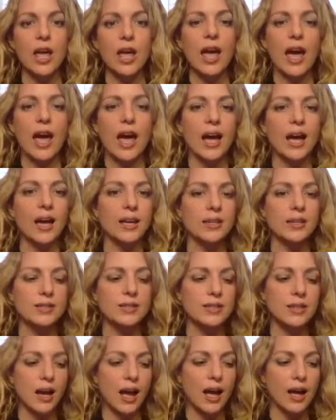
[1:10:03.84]
and
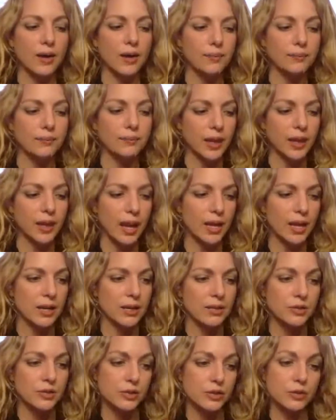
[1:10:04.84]

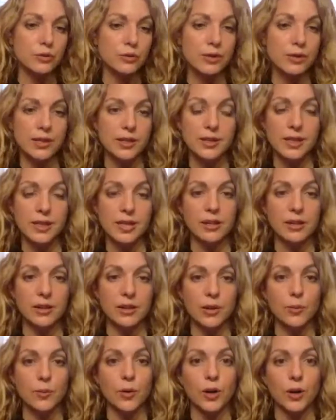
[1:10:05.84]
do this
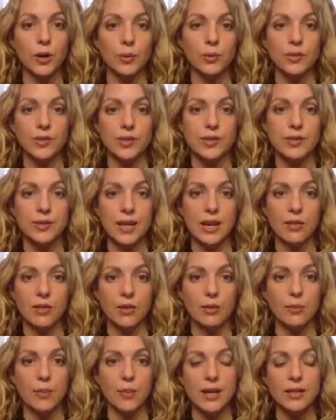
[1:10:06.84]
healing work with the
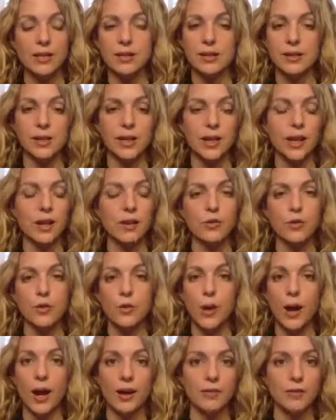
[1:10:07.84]
sacred masculine. Like if you
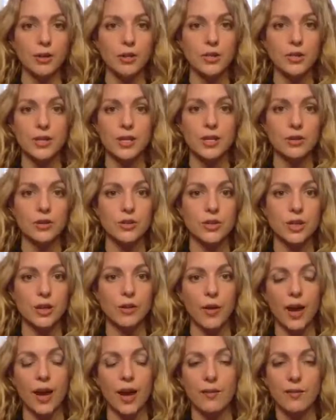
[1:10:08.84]
ever see yourself
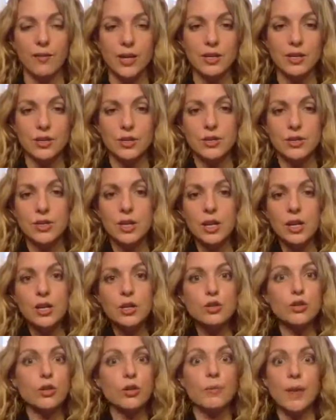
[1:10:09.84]
having just
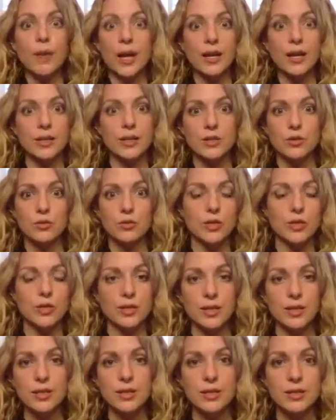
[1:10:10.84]
tremendous
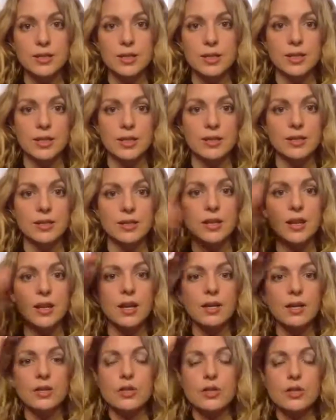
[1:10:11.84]
resistance
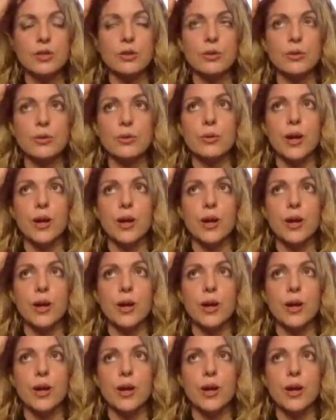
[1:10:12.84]
to